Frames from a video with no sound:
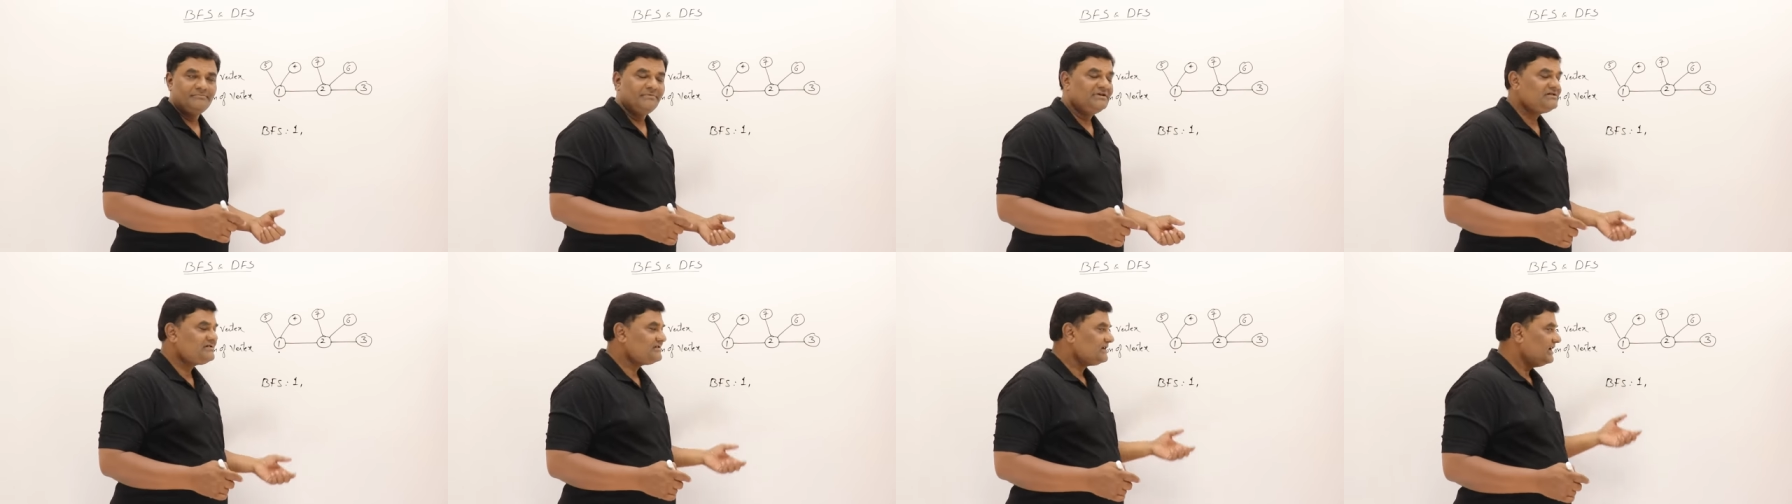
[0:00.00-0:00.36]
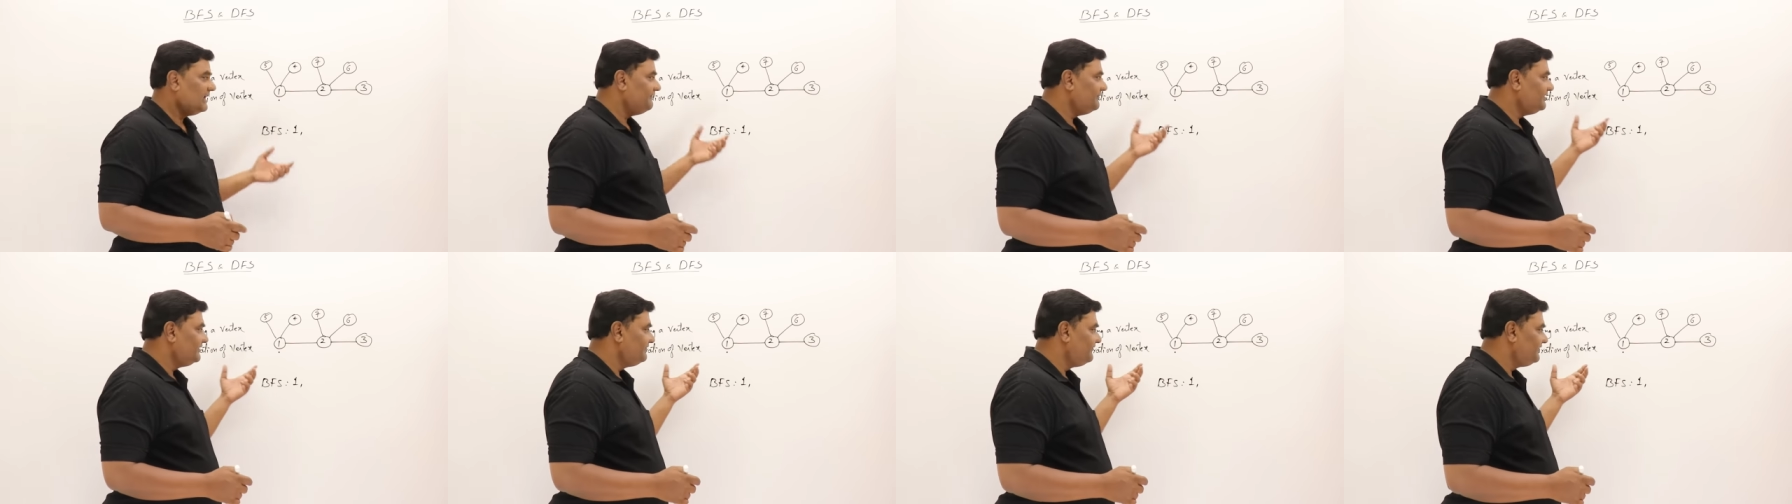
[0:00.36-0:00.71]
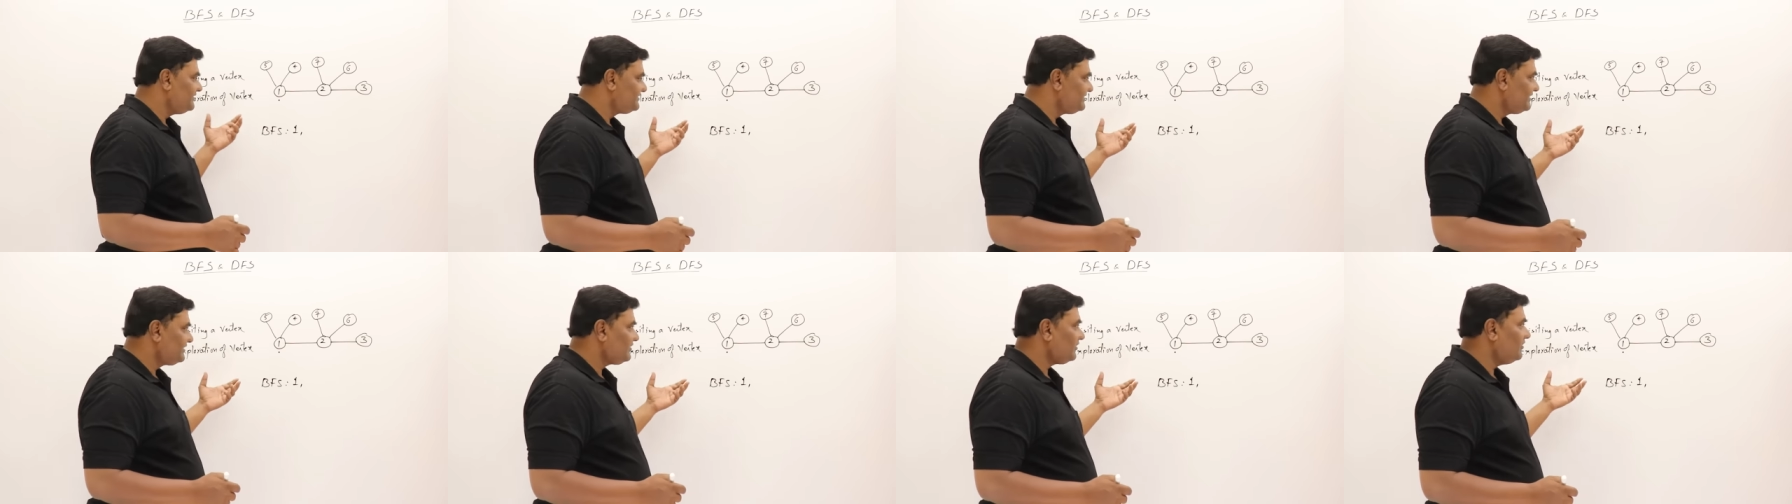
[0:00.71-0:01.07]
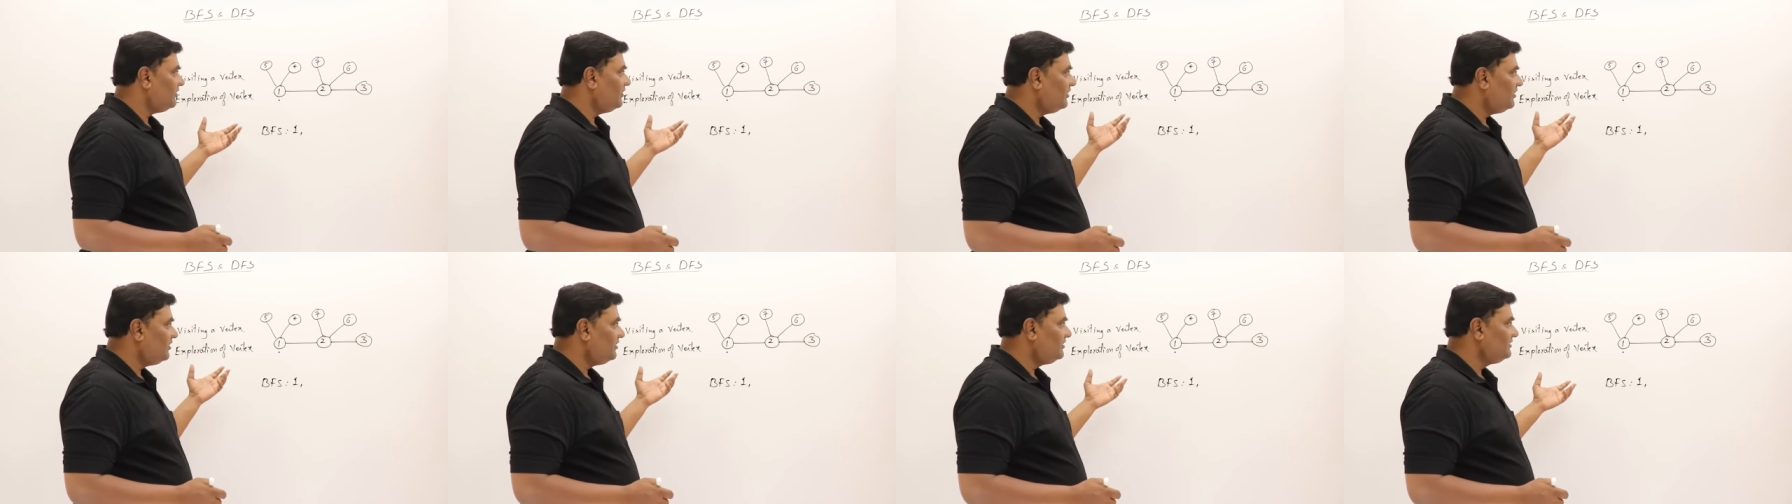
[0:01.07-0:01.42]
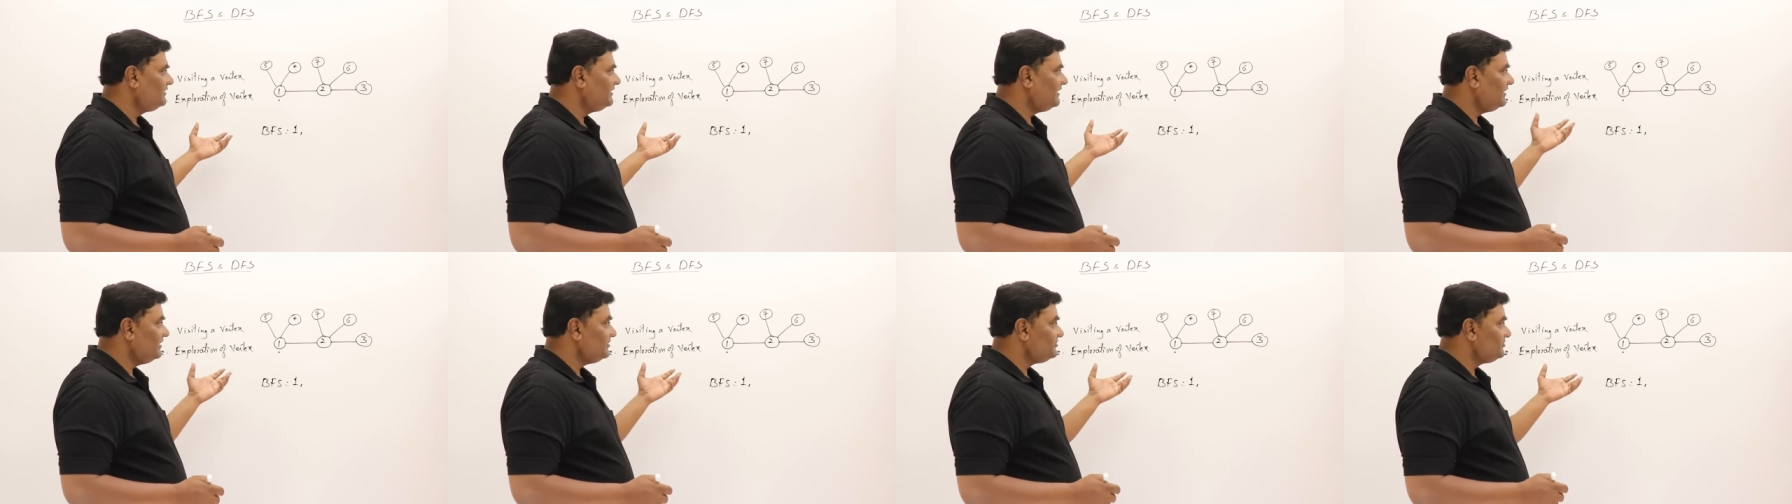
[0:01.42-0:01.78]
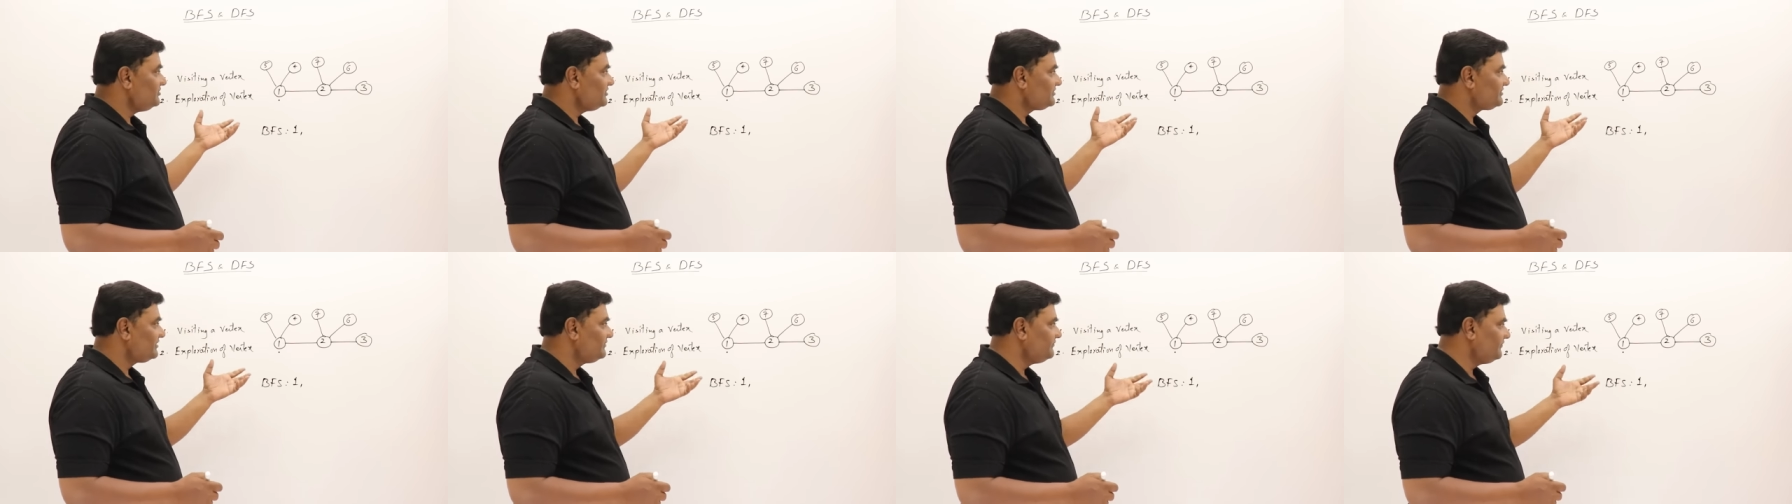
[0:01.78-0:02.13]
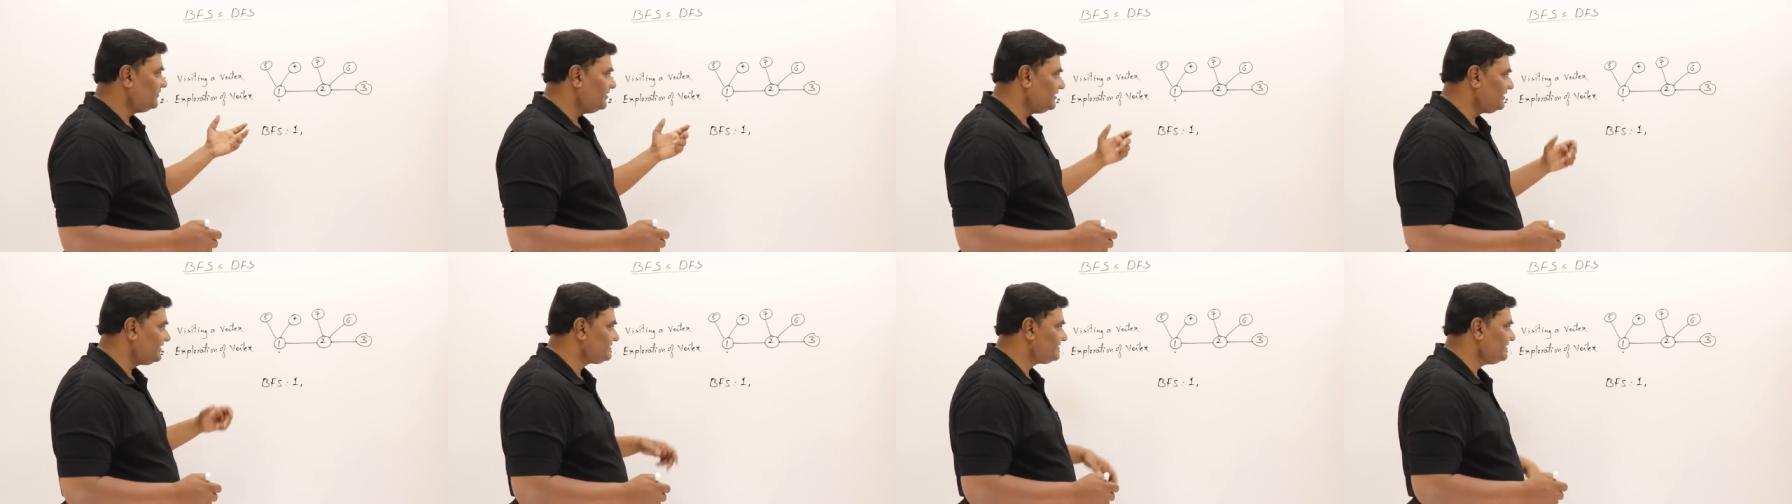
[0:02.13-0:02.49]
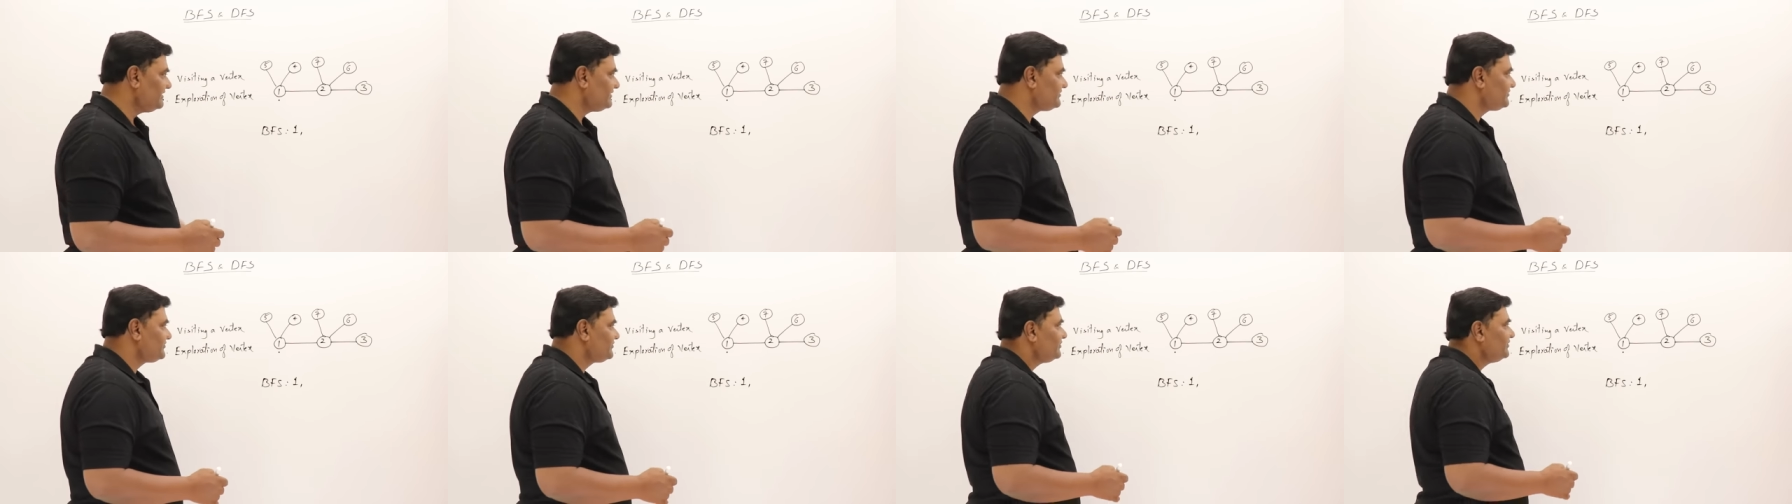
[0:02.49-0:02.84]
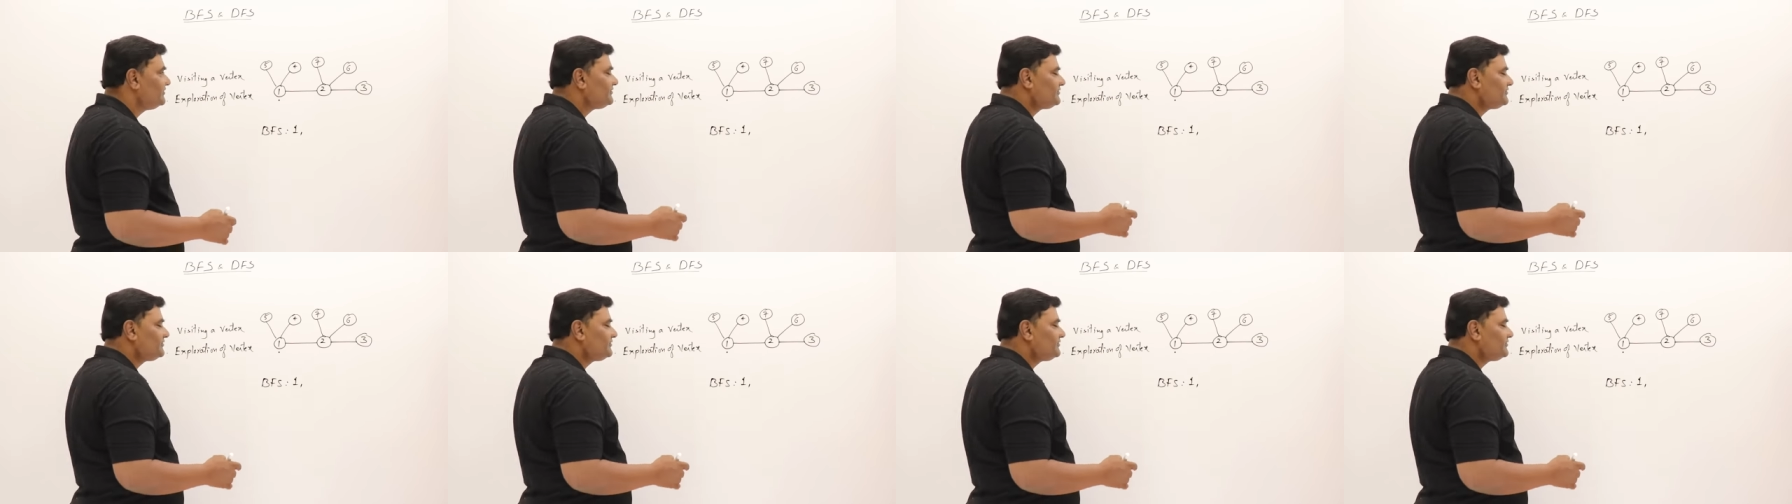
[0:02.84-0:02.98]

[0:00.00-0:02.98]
means I will visit all adjacent vertices.